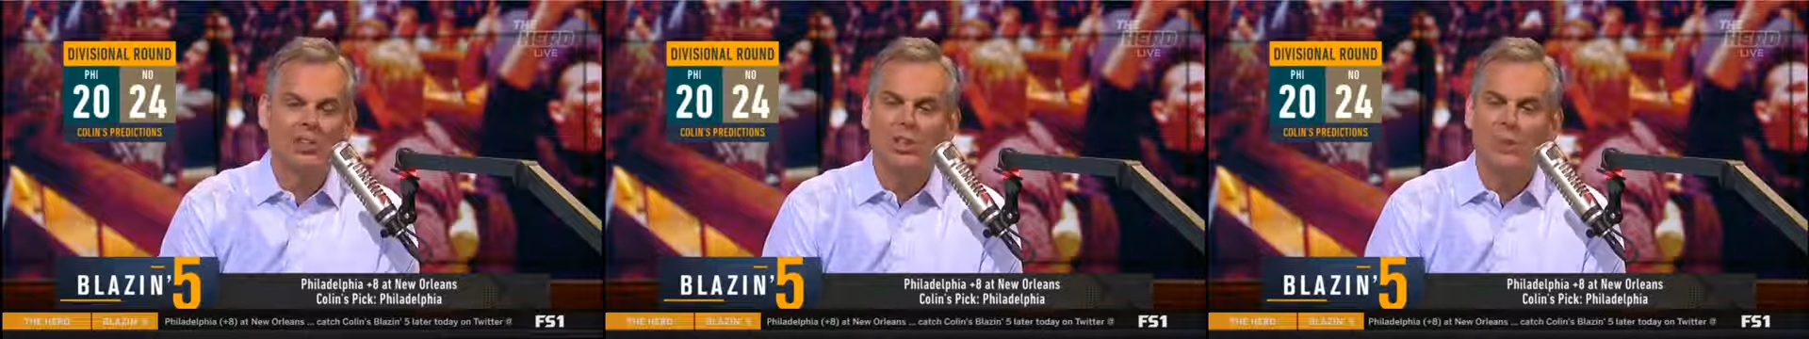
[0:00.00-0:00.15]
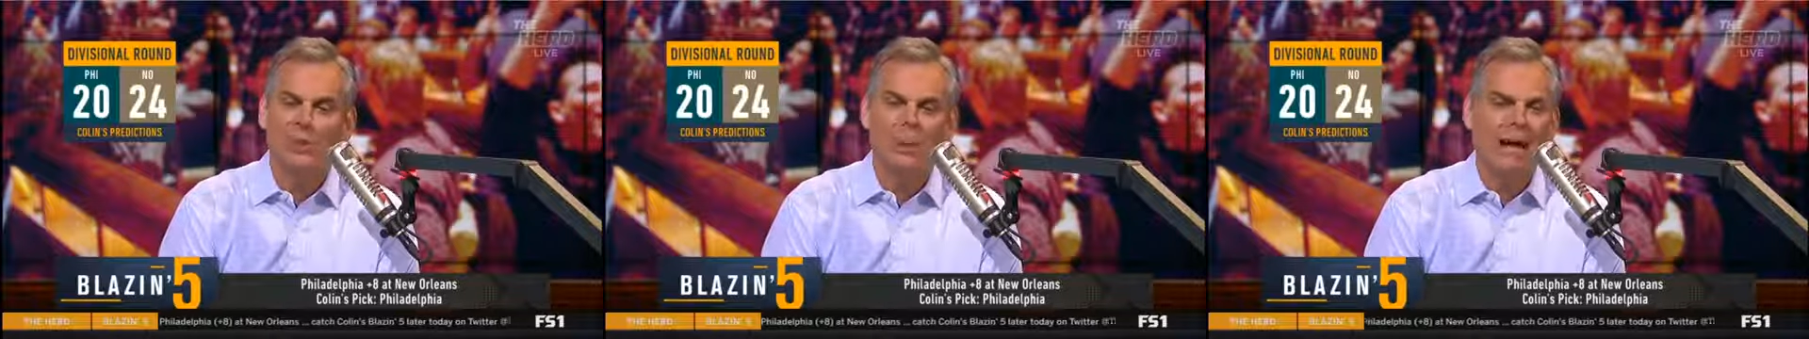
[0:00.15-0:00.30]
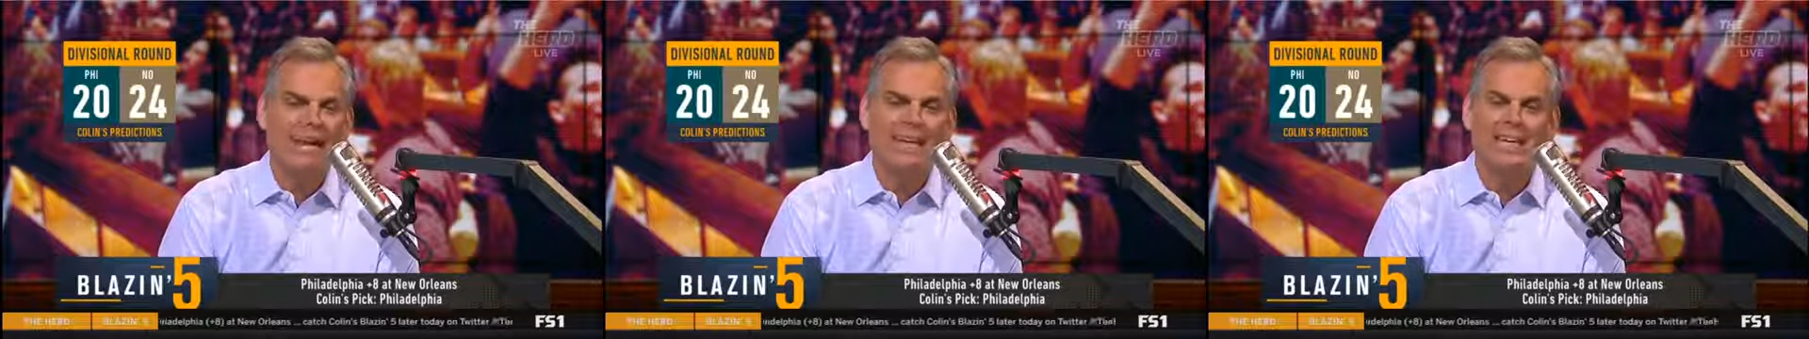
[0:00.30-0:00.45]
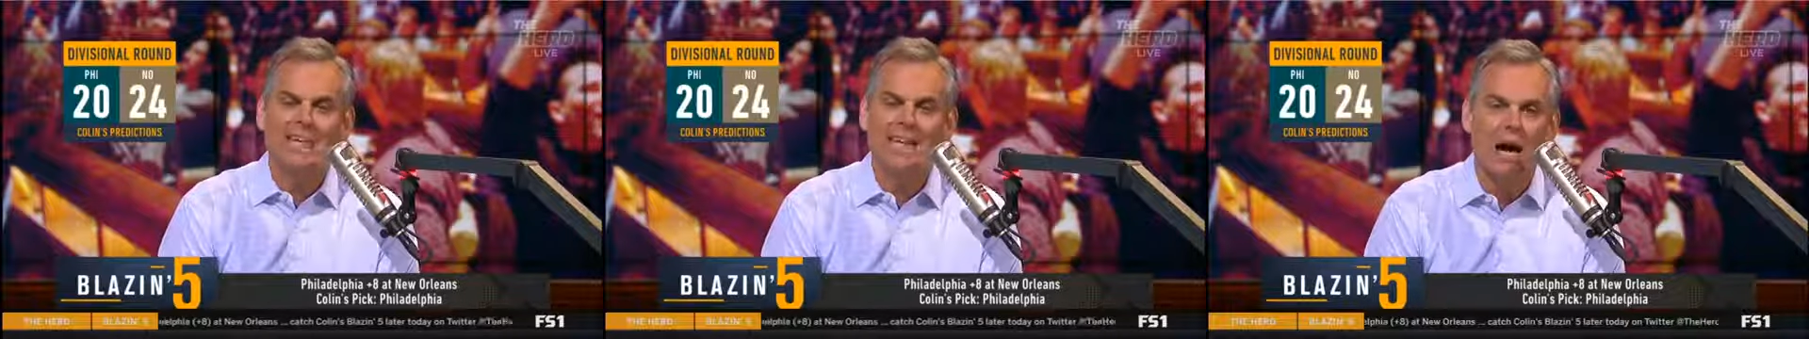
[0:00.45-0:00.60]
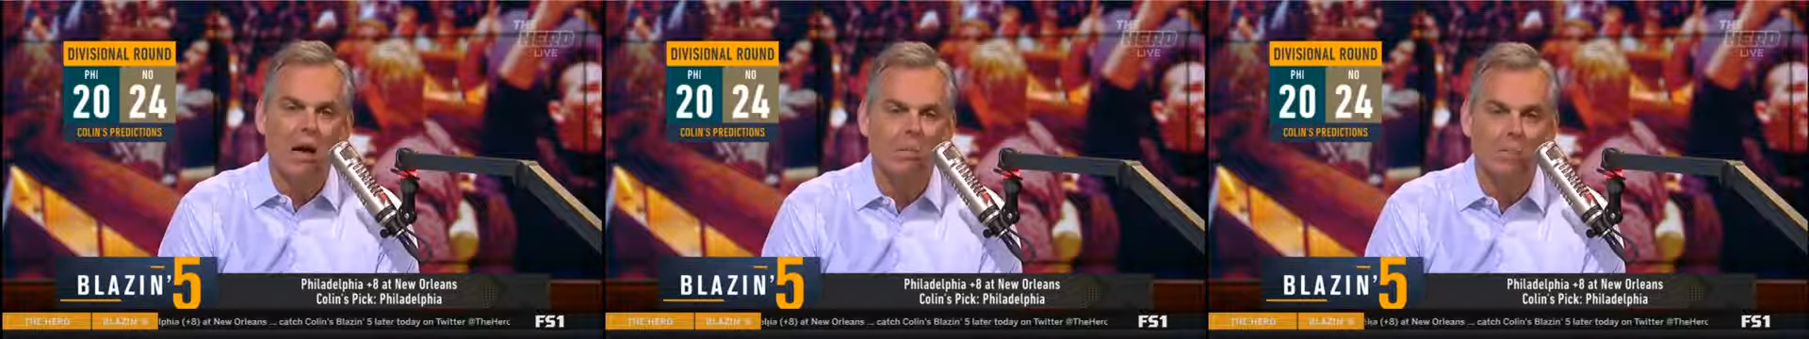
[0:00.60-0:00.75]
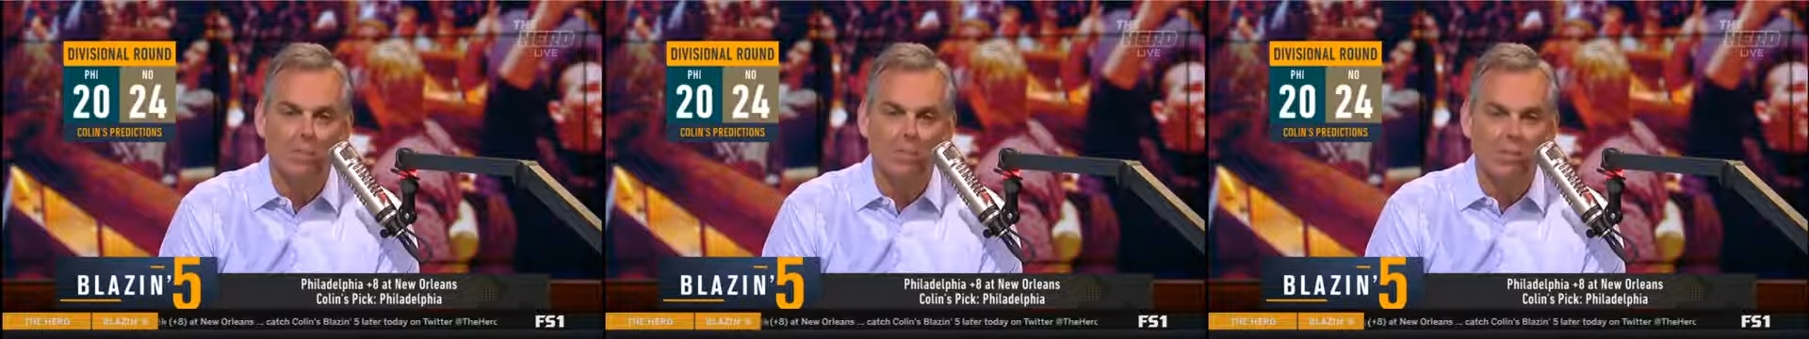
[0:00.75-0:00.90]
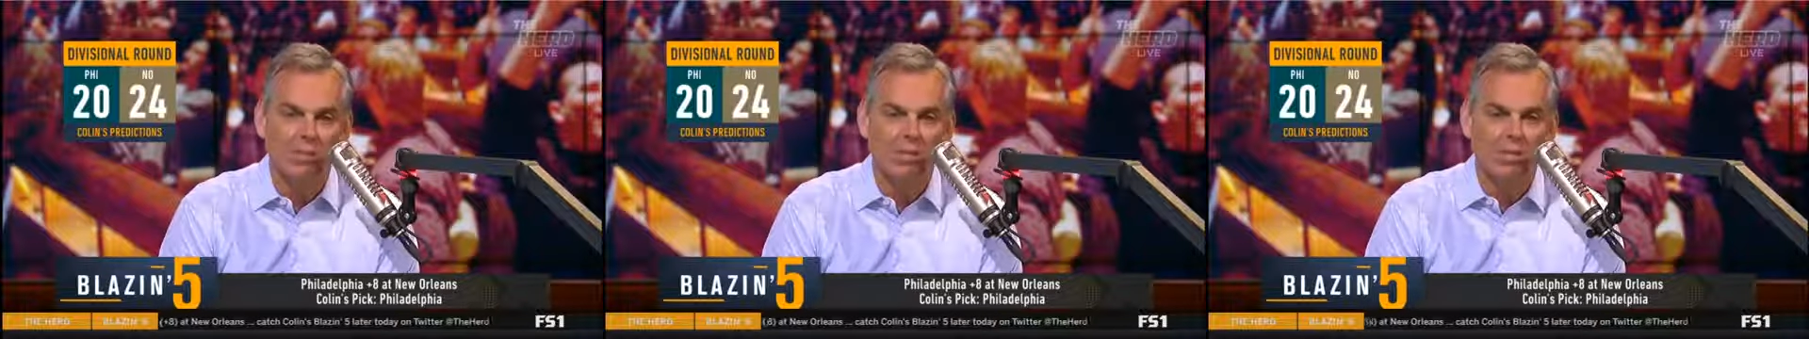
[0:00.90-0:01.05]
you bet
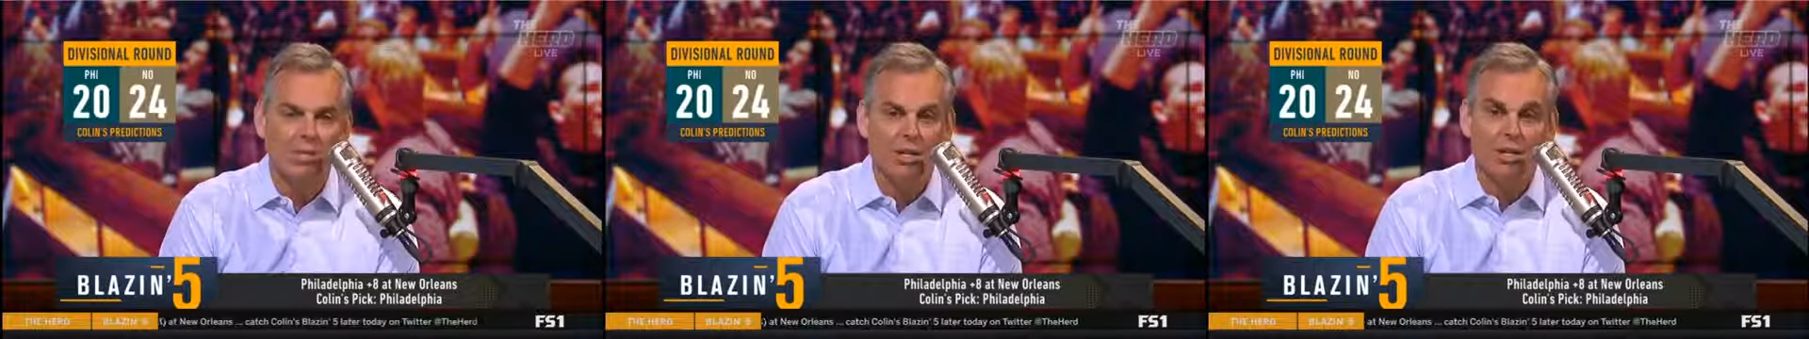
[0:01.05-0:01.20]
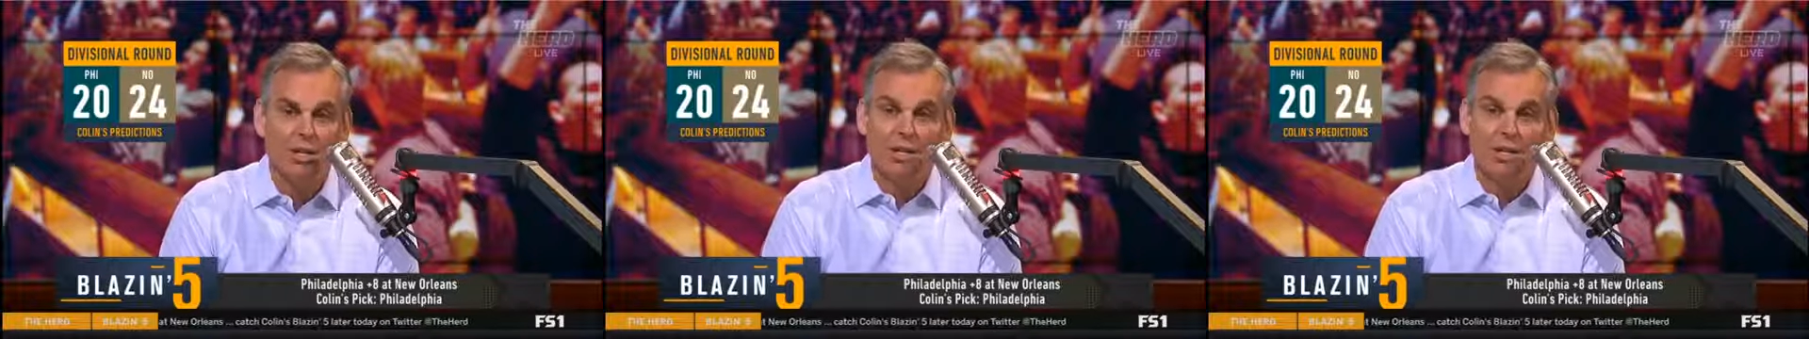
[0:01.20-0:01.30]
numbers.